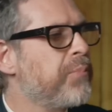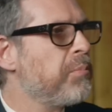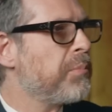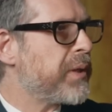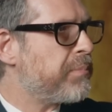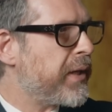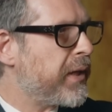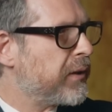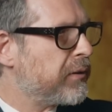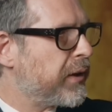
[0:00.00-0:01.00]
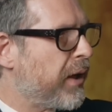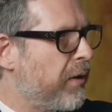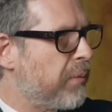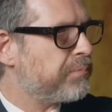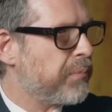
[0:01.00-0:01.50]
probably being, you know,
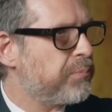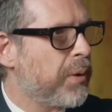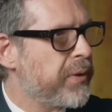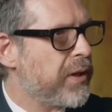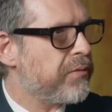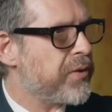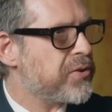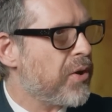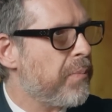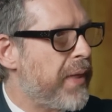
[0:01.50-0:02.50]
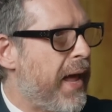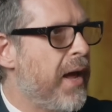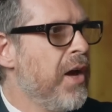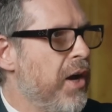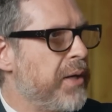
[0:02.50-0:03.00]
I'm probably over the top there,
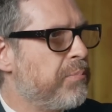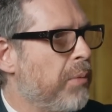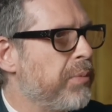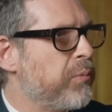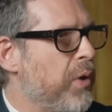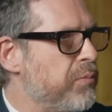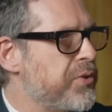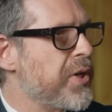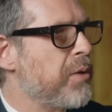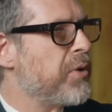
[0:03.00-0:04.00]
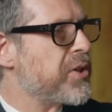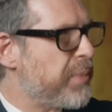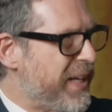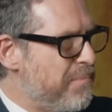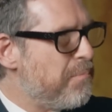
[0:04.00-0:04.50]
and it probably won't so much,
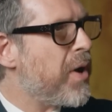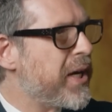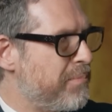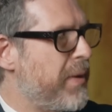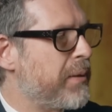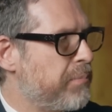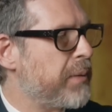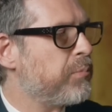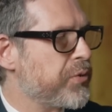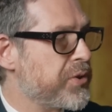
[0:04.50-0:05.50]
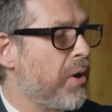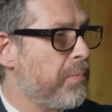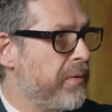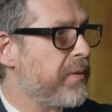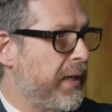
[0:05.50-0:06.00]
but it might make people stop
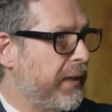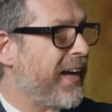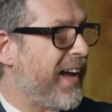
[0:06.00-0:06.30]
and think